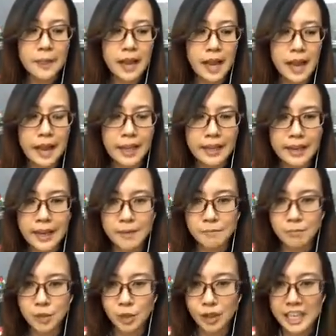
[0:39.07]
I
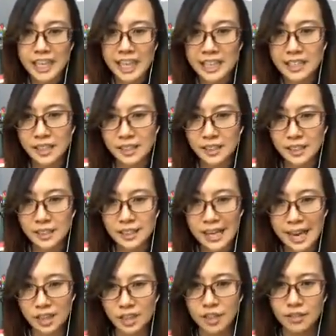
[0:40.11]
am creating a
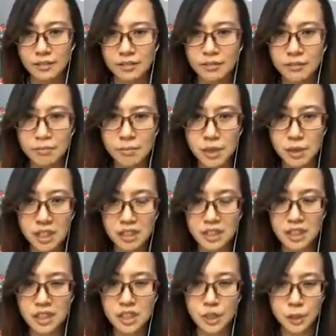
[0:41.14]
connection between
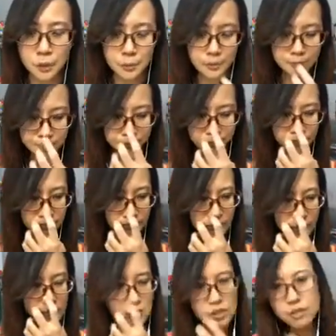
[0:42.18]
these two.
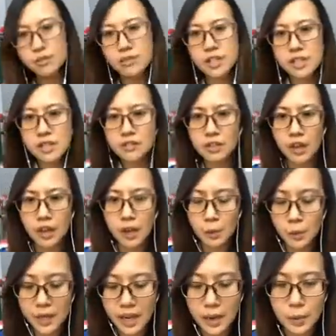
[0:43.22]
So first of all,
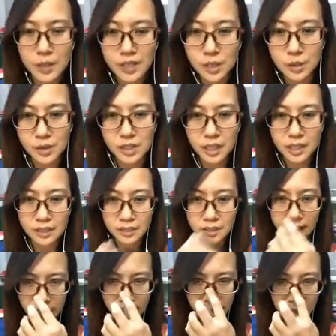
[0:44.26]
what I want to say is
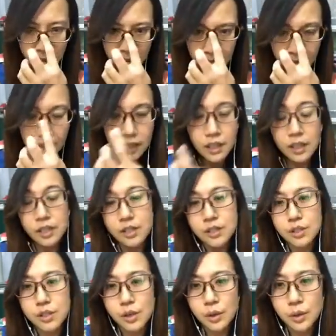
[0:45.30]
that,
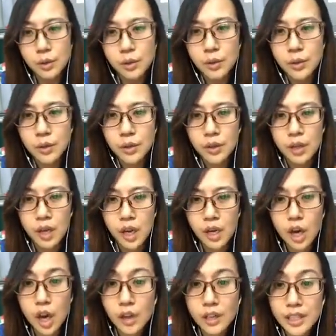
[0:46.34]
so
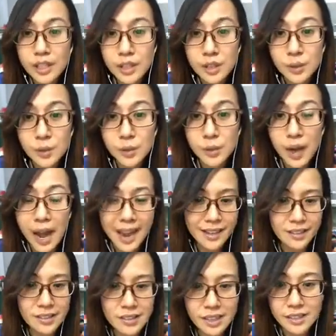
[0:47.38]
according to
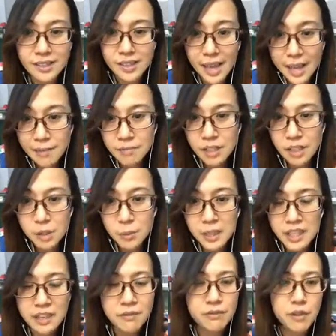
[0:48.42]
IELTS exam, the
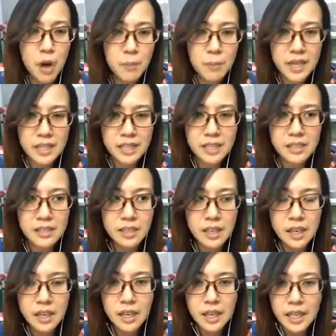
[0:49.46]
speaking format is
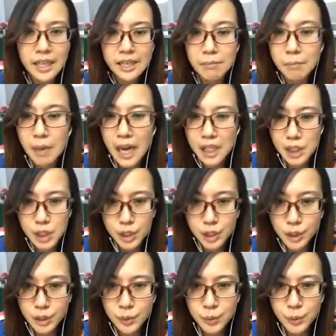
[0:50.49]
in part
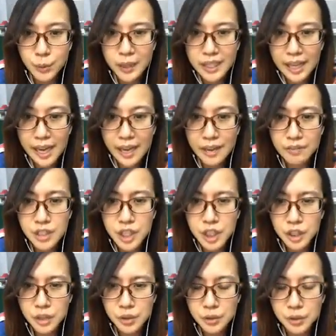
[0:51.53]
2, we have
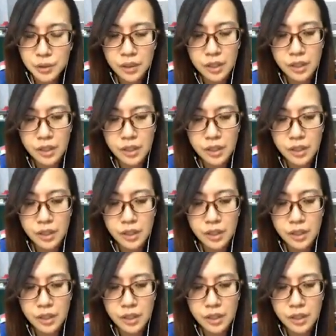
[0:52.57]
to,